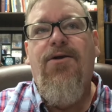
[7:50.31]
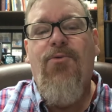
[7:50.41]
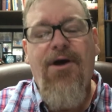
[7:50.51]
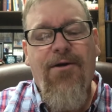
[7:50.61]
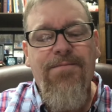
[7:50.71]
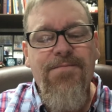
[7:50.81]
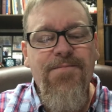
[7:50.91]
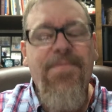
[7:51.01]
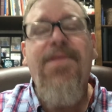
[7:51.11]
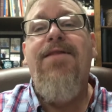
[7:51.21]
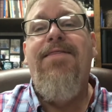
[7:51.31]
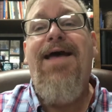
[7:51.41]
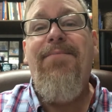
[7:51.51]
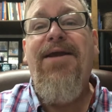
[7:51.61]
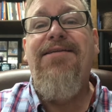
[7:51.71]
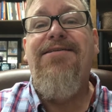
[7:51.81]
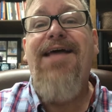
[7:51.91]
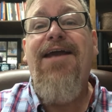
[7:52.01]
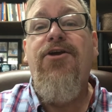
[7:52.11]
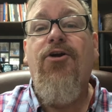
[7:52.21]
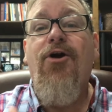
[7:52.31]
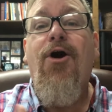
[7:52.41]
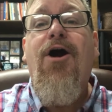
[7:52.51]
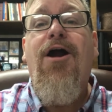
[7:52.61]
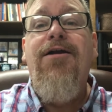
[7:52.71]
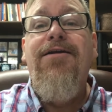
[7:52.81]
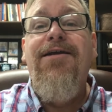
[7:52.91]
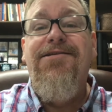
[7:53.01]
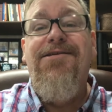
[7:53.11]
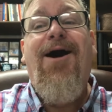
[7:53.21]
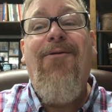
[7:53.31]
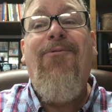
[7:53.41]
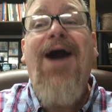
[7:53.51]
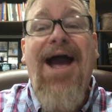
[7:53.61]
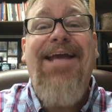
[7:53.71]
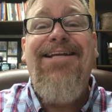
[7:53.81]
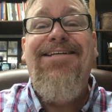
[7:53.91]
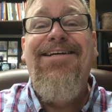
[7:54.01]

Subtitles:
Well, that means that your heart is not right.